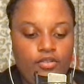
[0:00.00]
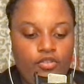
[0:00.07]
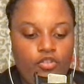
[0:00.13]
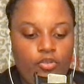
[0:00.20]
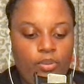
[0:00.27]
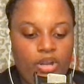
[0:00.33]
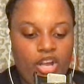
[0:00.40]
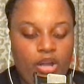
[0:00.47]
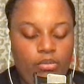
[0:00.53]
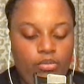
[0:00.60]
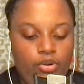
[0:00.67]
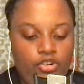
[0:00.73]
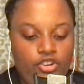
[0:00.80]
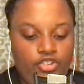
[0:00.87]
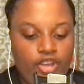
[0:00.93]
to become
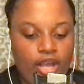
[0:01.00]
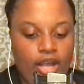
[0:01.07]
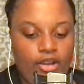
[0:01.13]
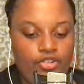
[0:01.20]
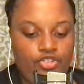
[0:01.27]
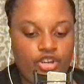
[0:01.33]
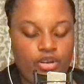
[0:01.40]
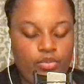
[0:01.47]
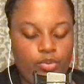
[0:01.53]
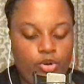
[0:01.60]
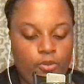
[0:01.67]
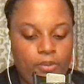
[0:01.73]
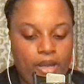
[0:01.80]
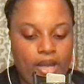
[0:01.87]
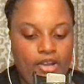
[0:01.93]
more detached and
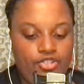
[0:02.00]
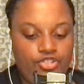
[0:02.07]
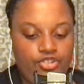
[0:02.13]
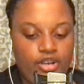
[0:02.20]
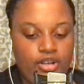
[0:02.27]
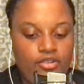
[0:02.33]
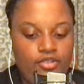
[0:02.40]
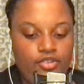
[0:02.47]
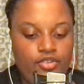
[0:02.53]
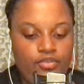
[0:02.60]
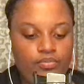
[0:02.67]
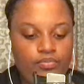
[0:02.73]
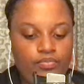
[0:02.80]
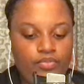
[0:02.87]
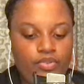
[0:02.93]
more passionate,
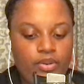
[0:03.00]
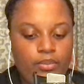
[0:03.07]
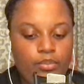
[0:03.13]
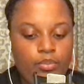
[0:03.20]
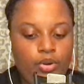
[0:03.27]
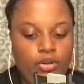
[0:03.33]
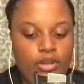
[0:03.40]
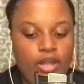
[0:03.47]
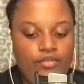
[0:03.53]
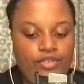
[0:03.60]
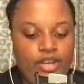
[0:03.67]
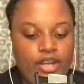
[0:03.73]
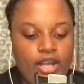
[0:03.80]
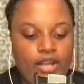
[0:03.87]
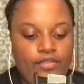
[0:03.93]
more
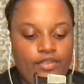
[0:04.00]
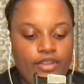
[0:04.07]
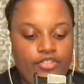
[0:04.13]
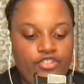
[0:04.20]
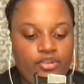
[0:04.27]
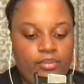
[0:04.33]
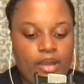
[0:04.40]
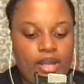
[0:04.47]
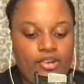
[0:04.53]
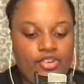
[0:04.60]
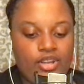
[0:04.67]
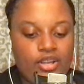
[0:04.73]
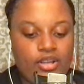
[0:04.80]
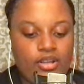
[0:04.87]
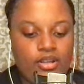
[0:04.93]
loving and less
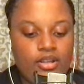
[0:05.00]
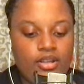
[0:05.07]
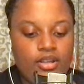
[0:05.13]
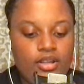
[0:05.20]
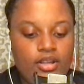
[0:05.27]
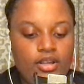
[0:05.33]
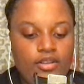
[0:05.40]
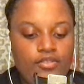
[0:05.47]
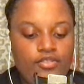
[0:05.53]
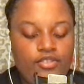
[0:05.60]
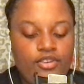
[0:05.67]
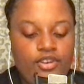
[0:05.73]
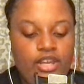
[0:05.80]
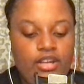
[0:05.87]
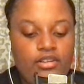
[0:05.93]
demanding,
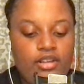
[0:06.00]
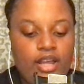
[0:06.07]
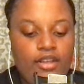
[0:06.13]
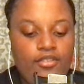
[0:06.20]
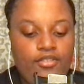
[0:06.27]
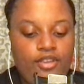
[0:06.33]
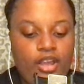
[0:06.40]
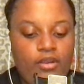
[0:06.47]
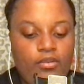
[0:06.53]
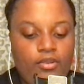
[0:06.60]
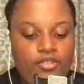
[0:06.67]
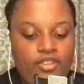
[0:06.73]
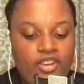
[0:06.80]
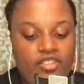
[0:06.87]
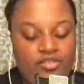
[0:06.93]
to need less and
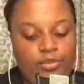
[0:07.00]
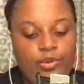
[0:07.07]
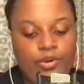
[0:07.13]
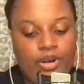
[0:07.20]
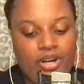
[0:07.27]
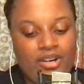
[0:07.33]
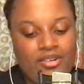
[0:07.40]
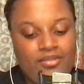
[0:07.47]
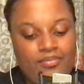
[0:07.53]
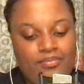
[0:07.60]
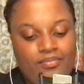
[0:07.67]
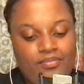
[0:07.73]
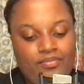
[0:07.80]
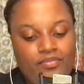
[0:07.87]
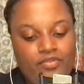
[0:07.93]
receive more,
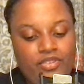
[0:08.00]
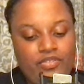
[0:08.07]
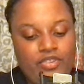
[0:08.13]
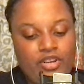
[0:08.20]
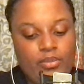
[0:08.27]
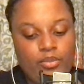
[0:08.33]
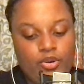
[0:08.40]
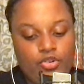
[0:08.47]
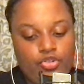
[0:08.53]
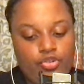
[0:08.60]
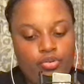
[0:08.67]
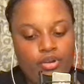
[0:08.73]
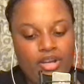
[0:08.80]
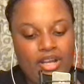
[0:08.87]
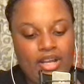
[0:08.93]
to feel more
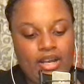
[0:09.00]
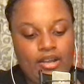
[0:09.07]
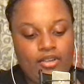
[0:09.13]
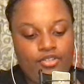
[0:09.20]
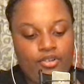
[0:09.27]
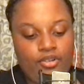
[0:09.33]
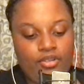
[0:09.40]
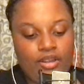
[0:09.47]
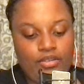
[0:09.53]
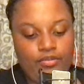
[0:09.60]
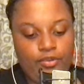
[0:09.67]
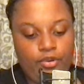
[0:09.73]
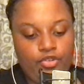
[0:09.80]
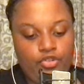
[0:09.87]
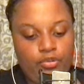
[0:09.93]
joy and exert less
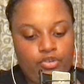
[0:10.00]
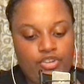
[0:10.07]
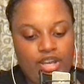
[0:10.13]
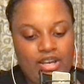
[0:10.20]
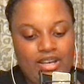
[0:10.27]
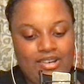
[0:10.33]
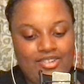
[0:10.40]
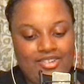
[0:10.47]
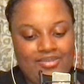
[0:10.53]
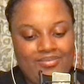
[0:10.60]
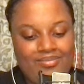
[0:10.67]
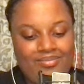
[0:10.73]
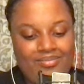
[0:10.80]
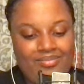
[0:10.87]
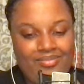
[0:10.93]
force to attain it.
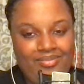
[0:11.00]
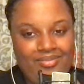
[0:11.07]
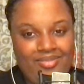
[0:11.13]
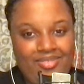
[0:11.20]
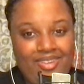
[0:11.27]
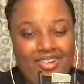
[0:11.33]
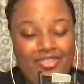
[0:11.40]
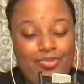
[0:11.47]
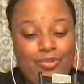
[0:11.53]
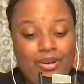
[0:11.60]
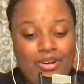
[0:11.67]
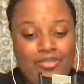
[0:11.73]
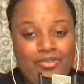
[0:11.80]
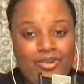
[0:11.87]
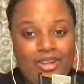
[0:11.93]
Such
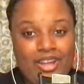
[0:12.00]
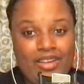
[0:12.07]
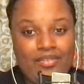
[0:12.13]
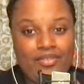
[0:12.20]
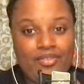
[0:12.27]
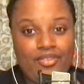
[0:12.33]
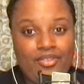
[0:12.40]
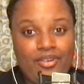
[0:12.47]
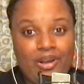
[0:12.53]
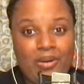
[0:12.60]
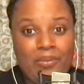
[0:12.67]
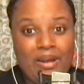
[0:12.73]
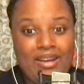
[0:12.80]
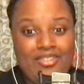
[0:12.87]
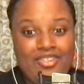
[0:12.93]
wonderful gifts
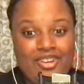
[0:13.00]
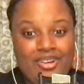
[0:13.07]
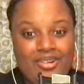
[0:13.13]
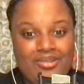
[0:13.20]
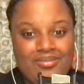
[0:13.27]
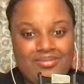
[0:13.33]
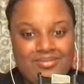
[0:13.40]
await you.